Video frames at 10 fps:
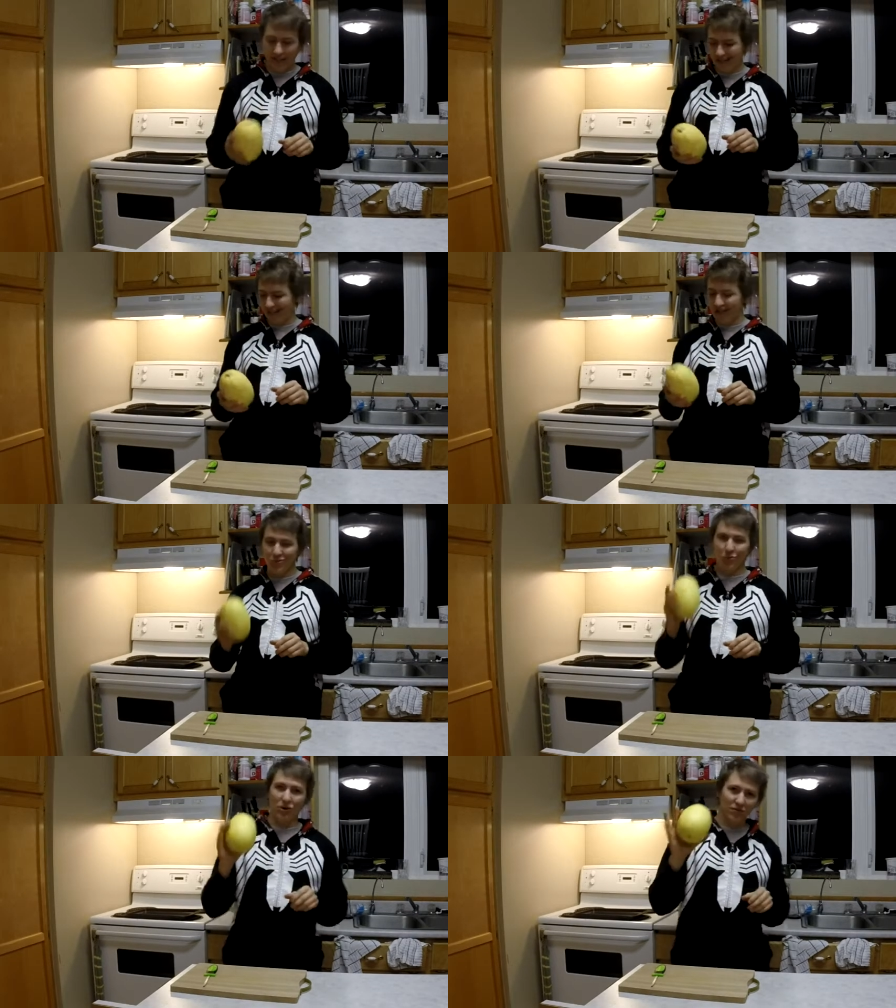eating this
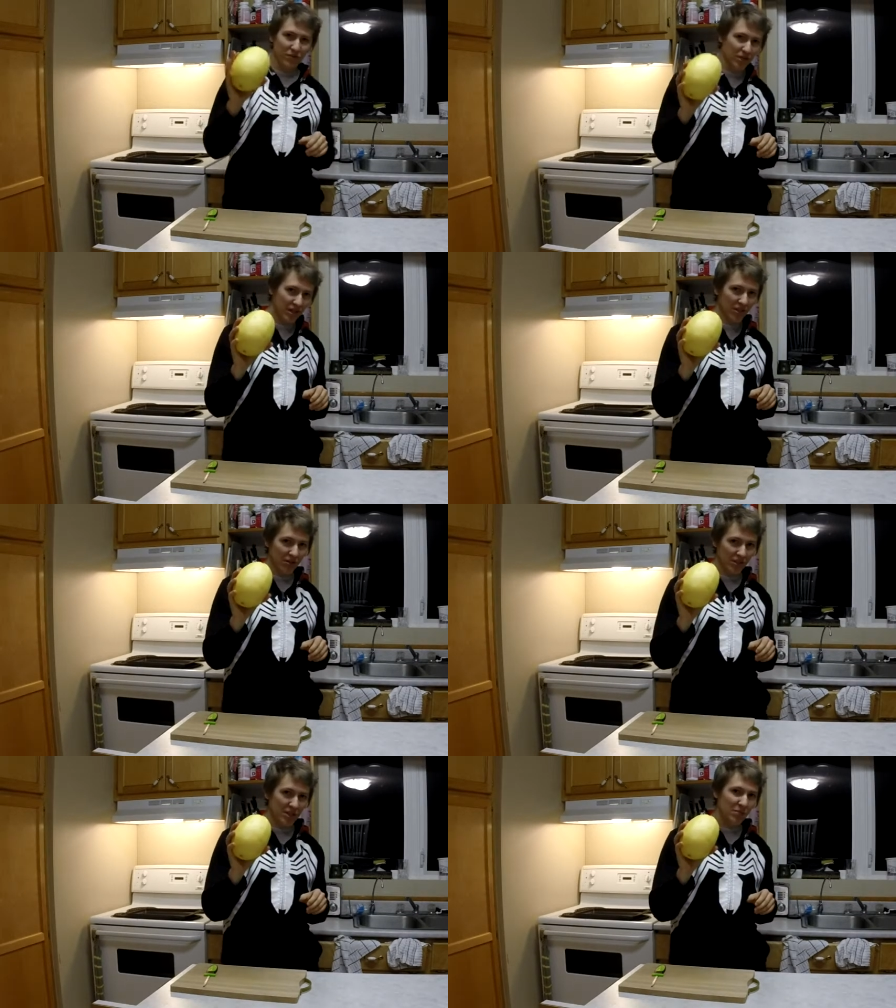wonderful thing
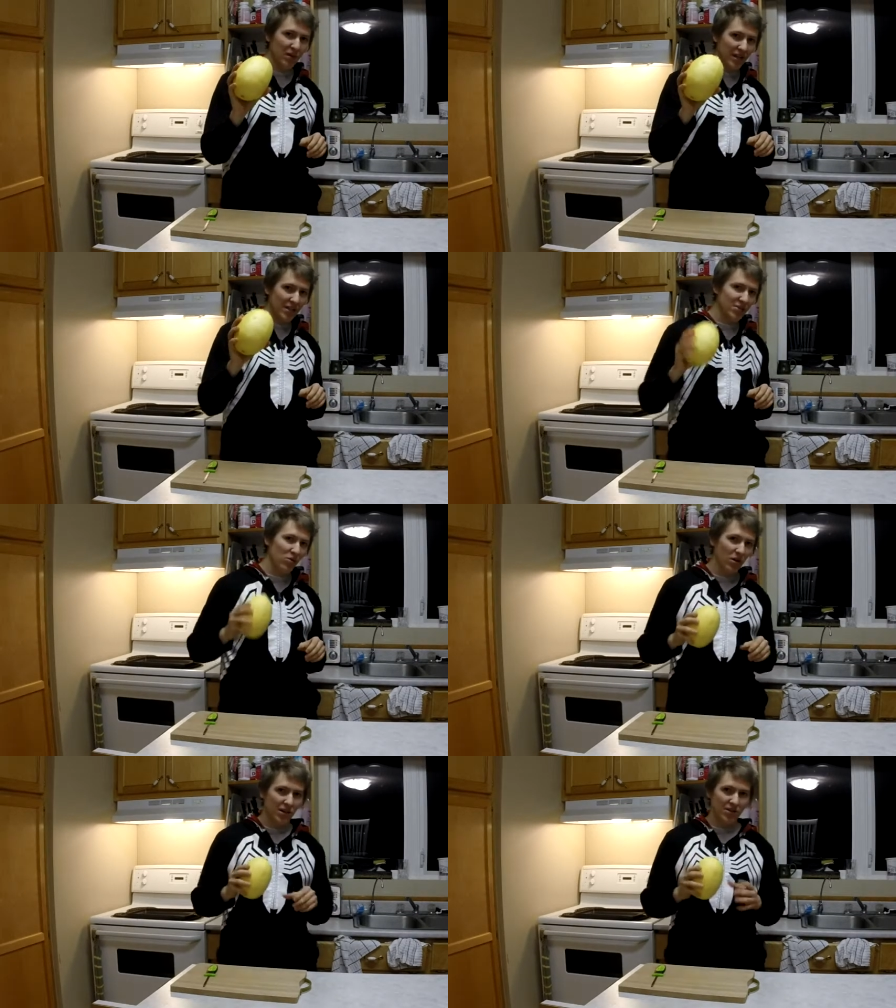called a spaghetti
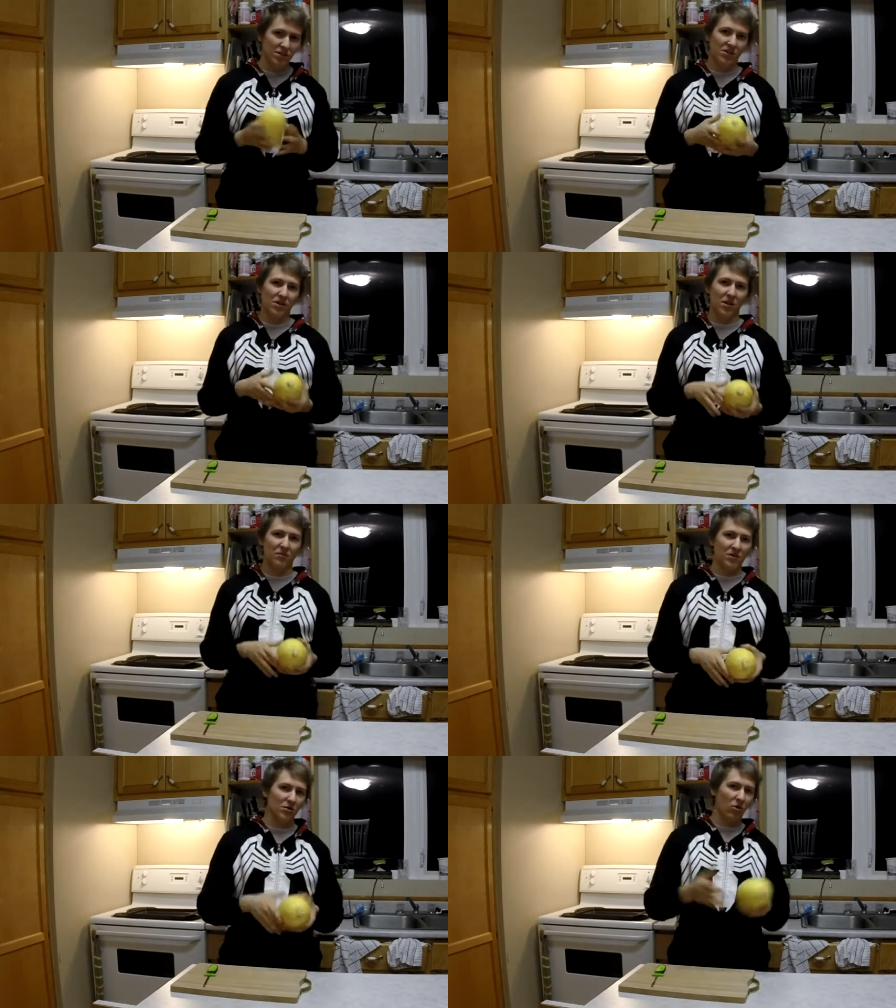squash instead of
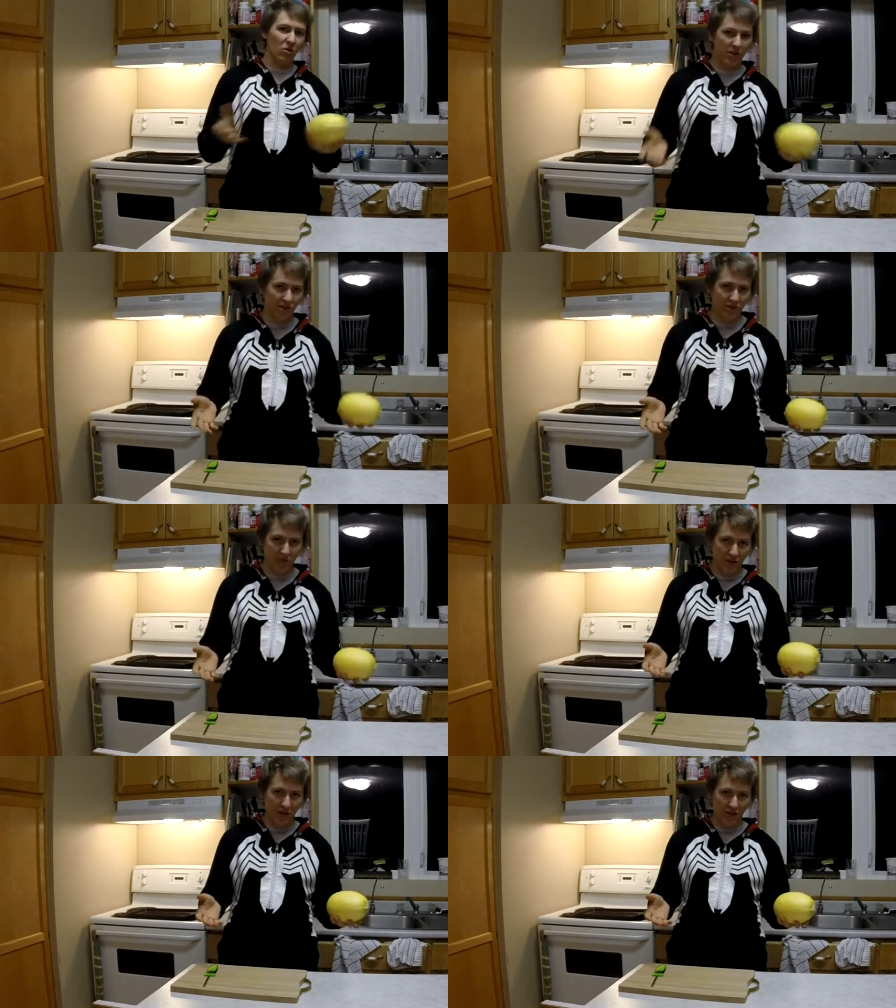your ordinary
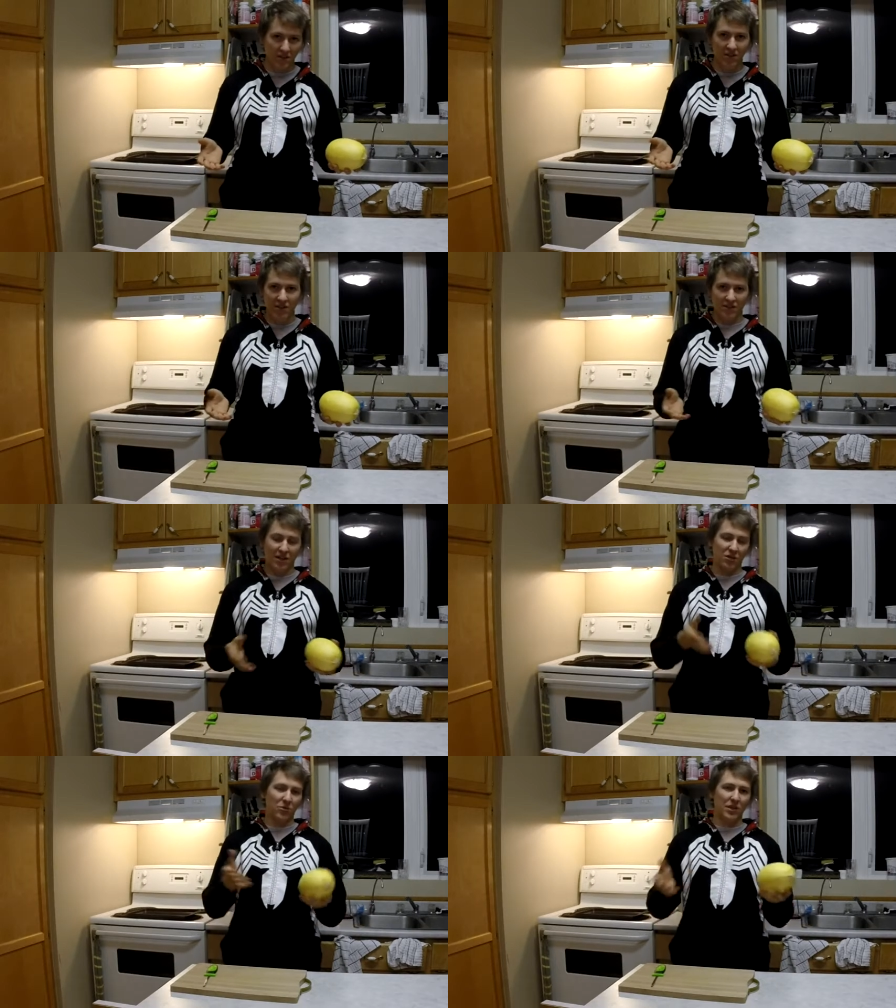spaghetti
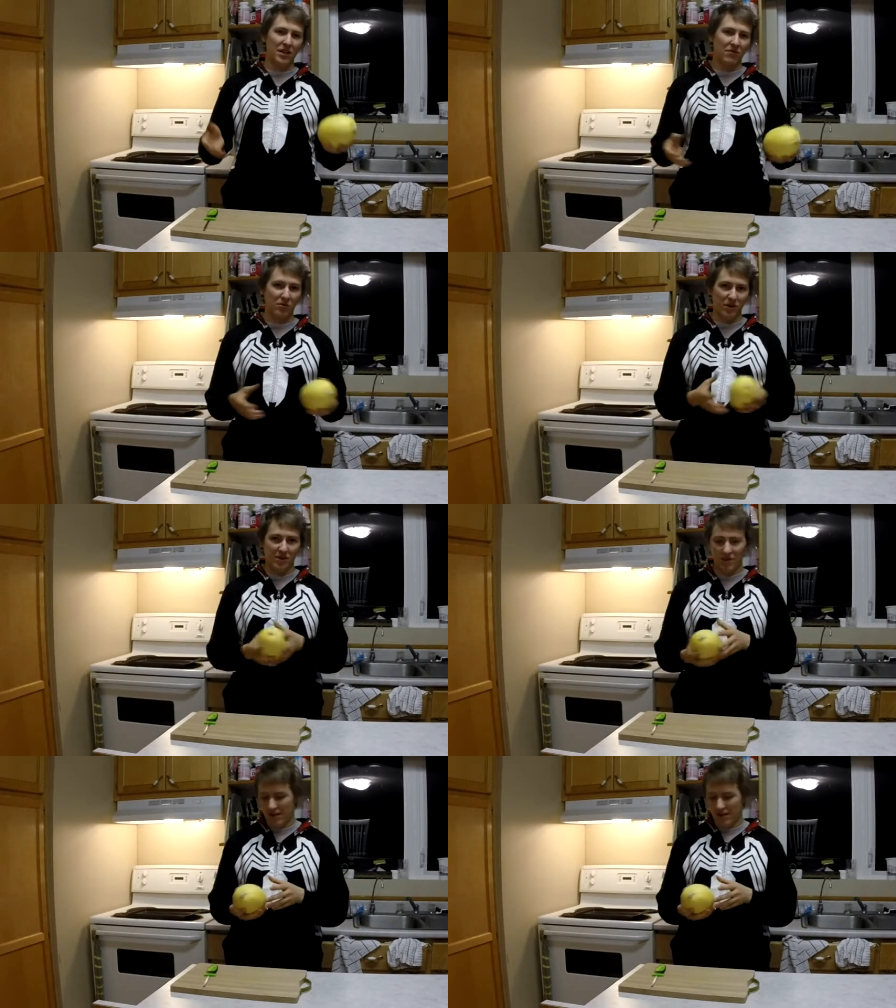that you would eat every week.